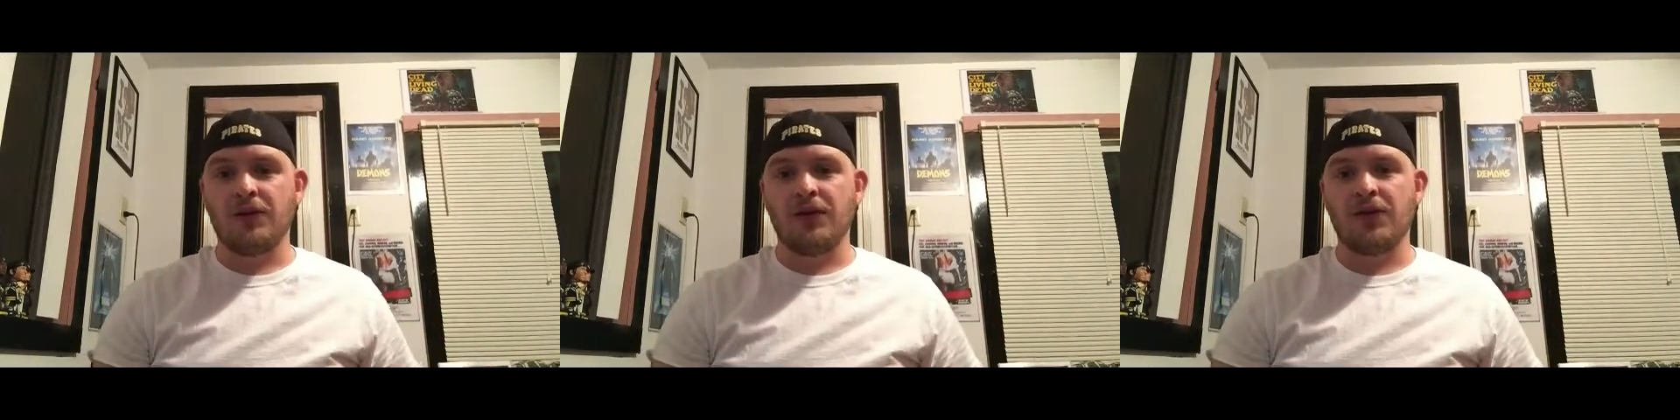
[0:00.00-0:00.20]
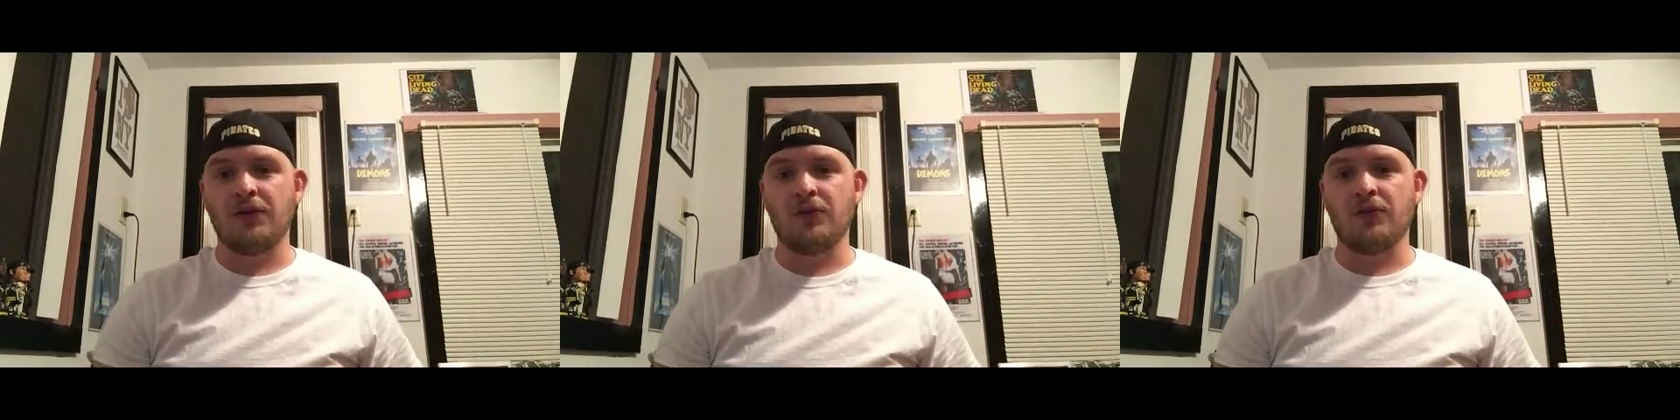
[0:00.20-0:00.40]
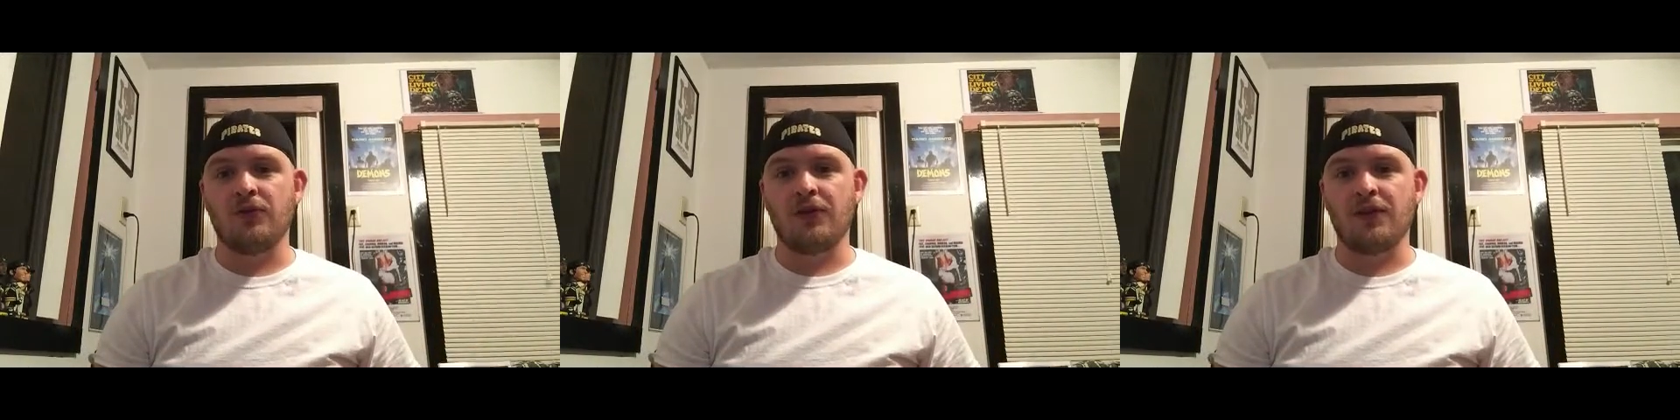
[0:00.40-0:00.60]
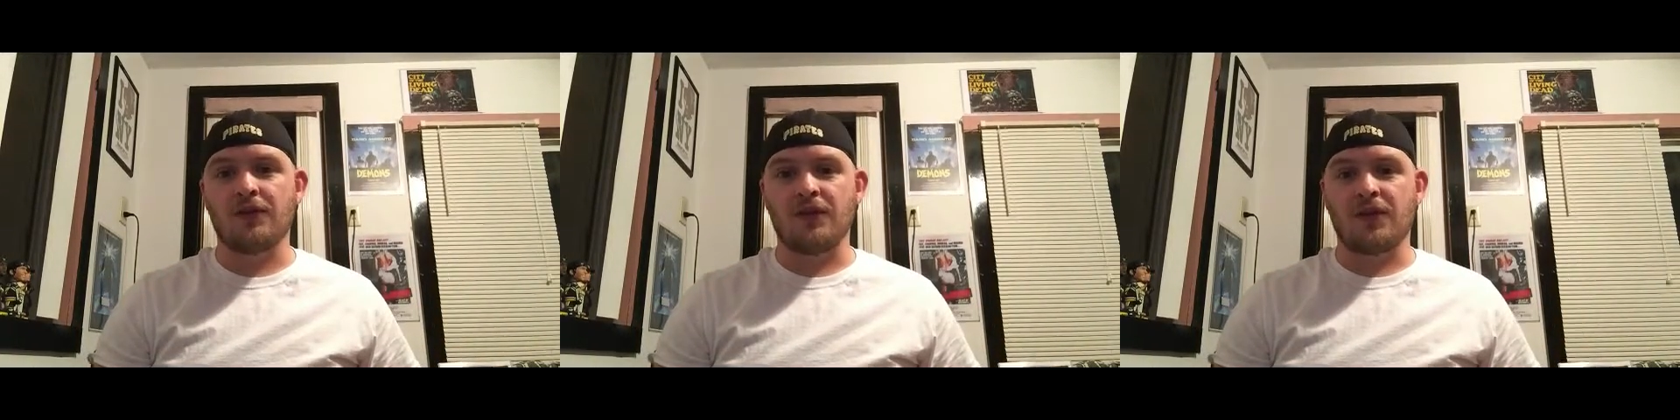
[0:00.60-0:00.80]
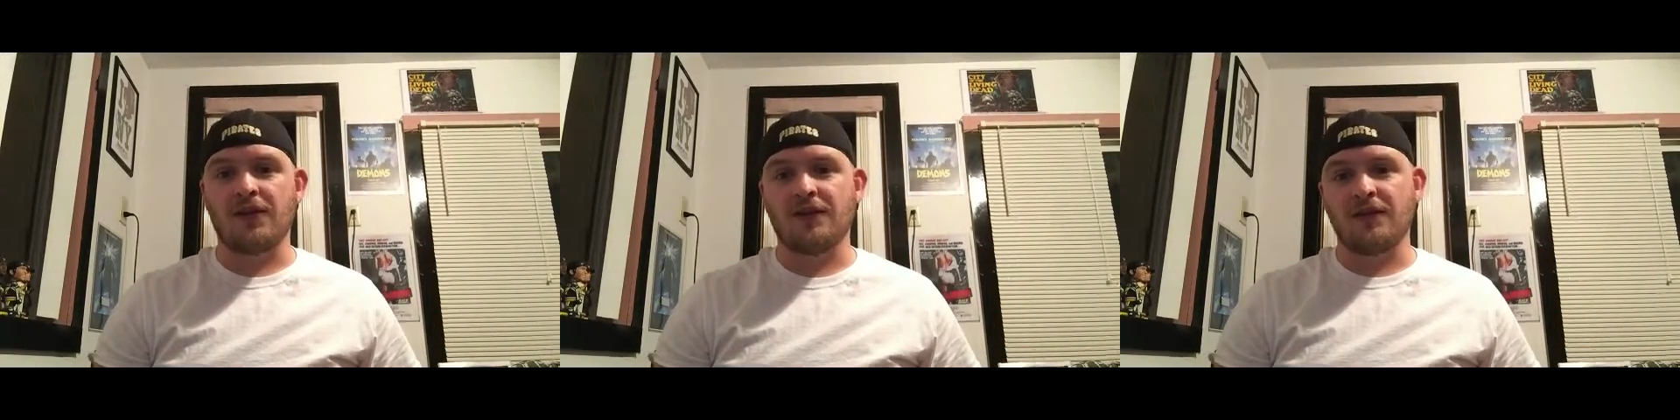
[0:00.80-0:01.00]
even though it is,
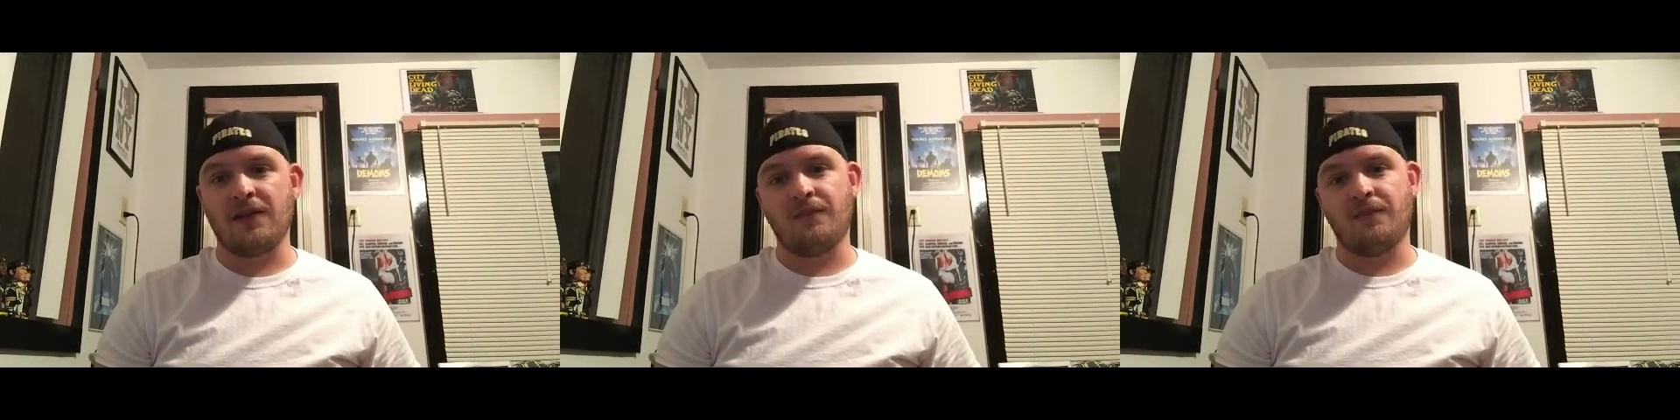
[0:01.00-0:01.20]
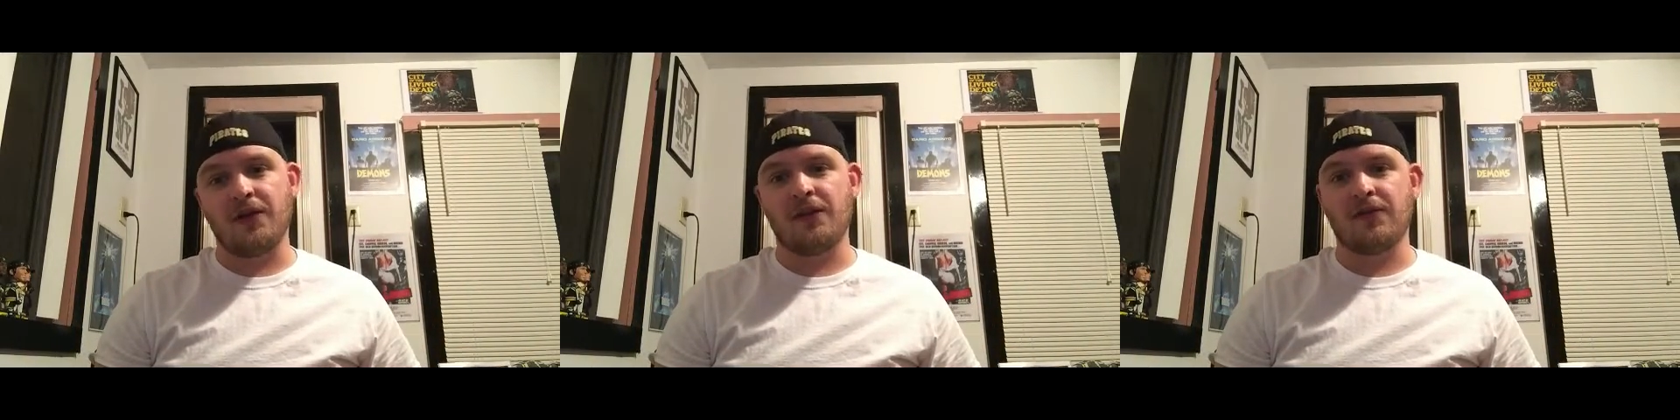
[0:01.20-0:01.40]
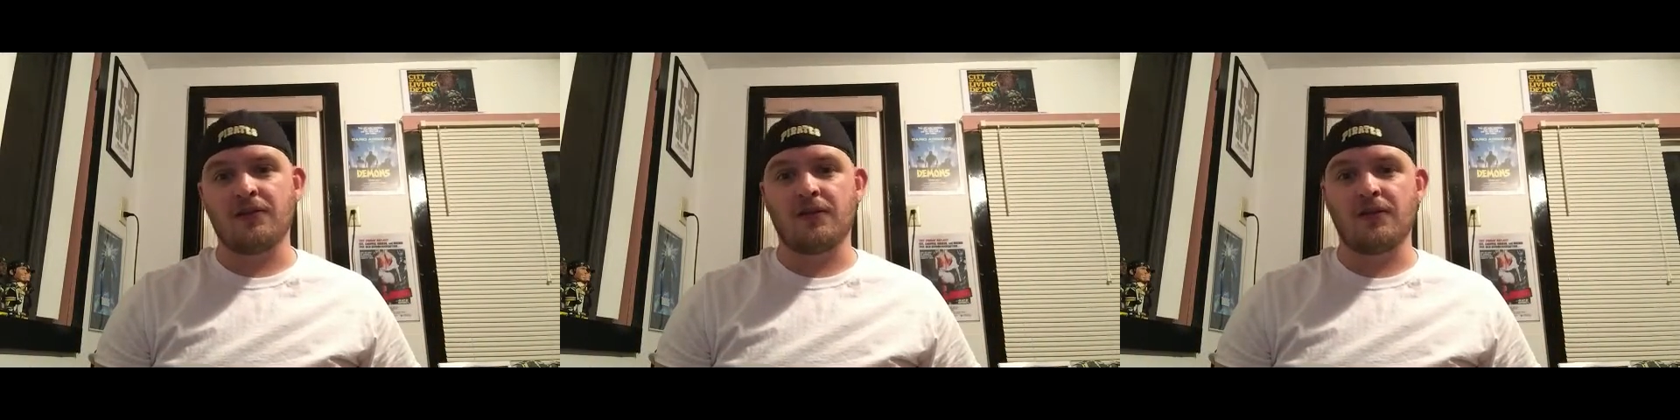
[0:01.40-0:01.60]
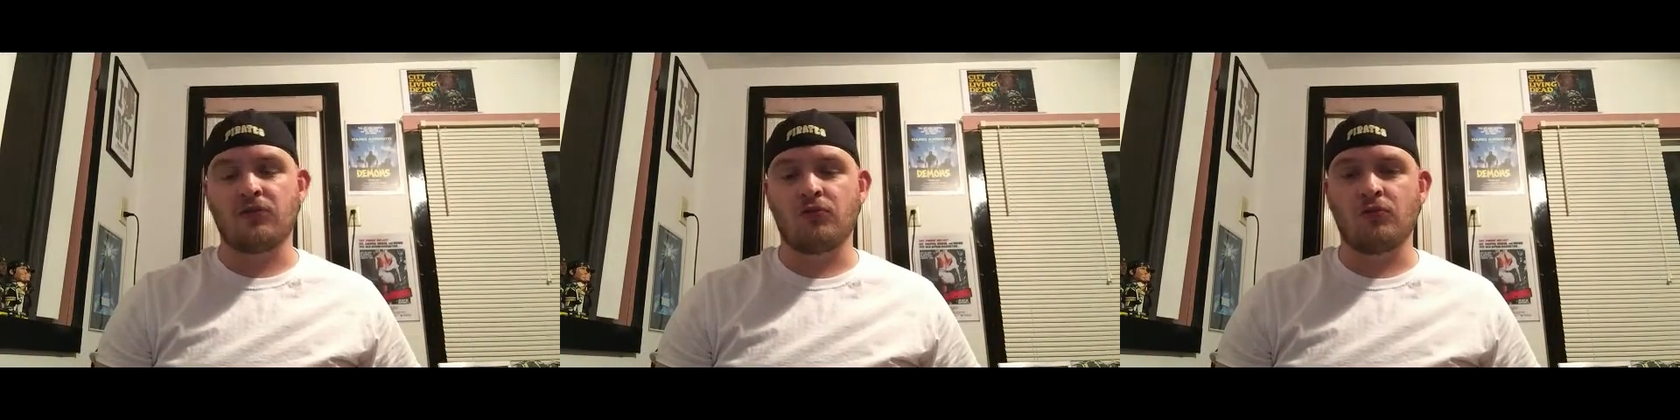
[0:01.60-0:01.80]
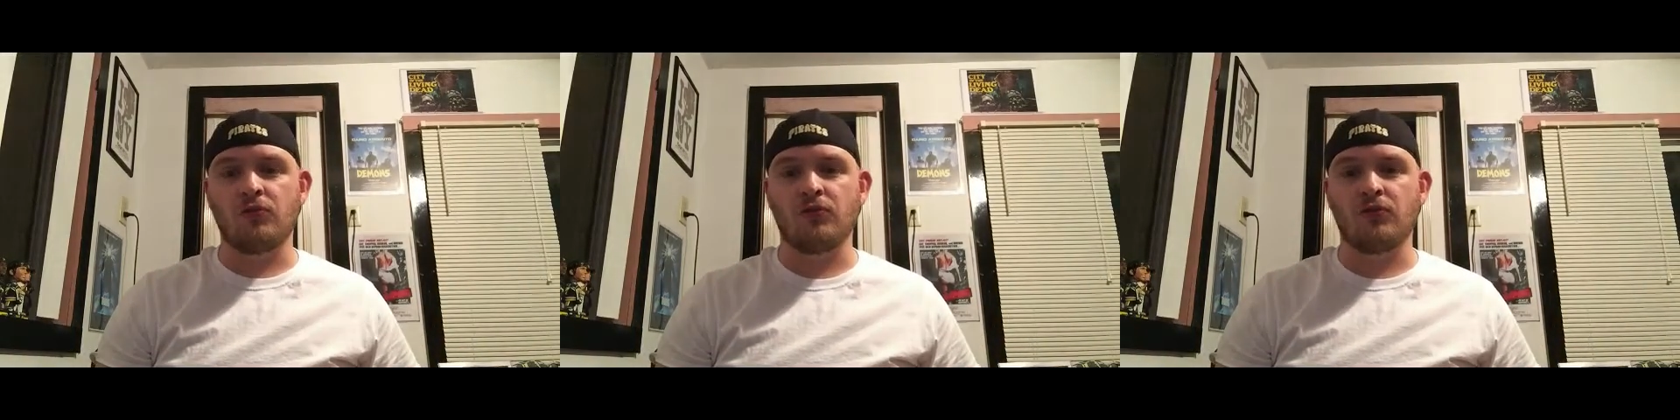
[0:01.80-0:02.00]
like I said, based on a
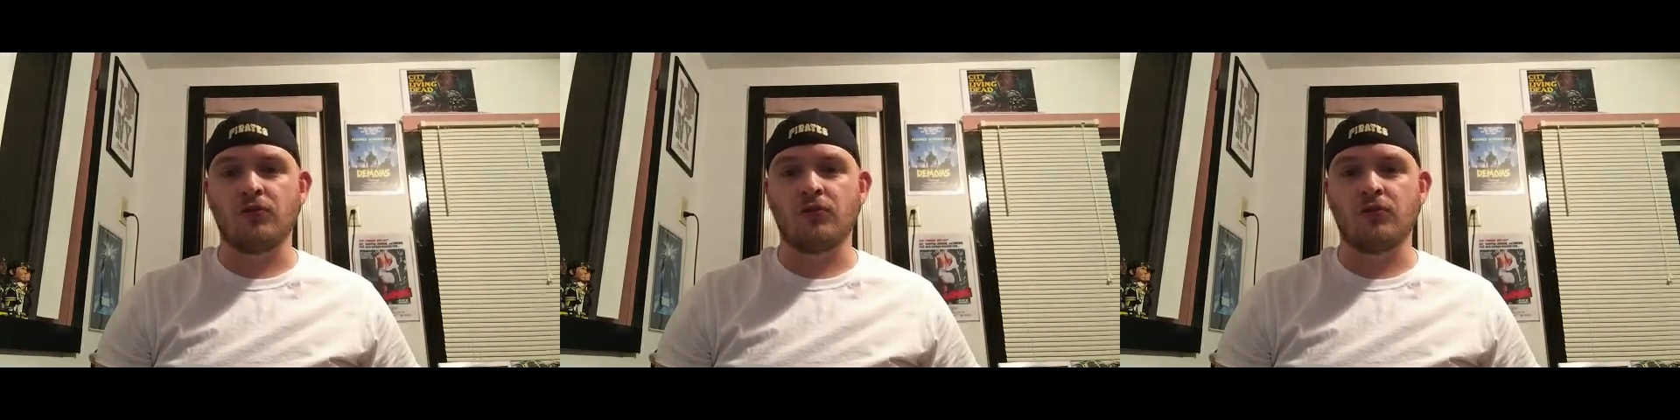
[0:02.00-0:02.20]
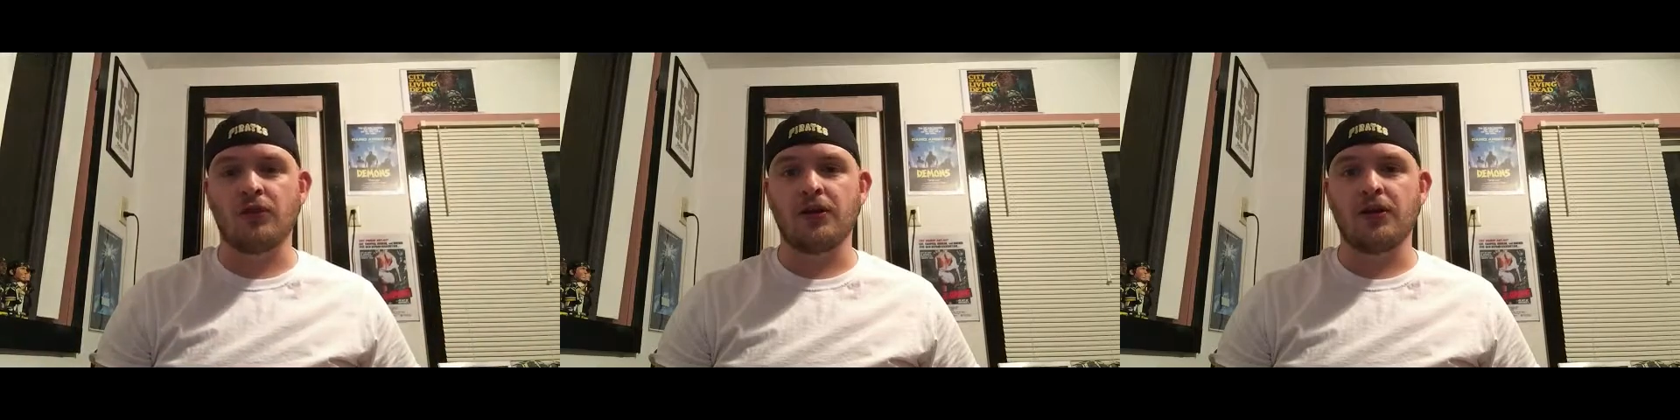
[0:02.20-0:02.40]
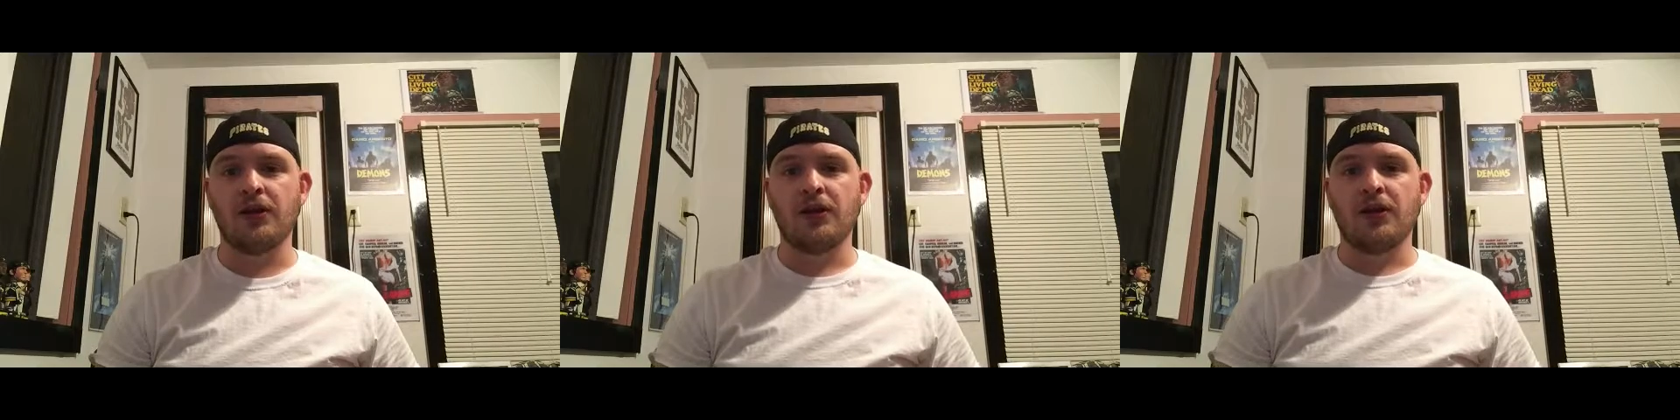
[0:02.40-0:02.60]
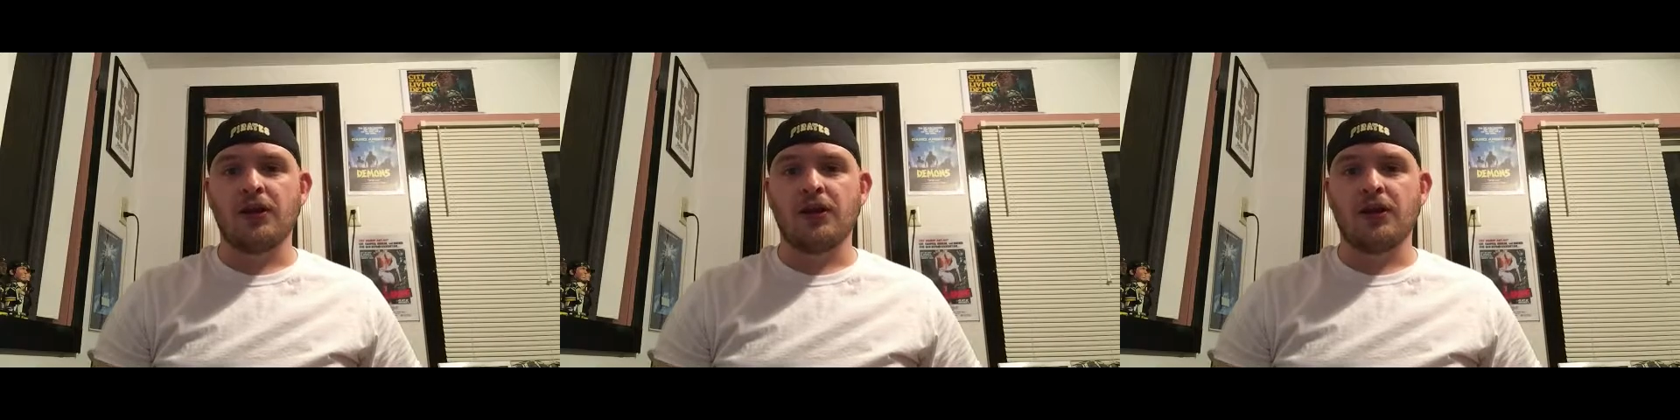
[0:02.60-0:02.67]
true story.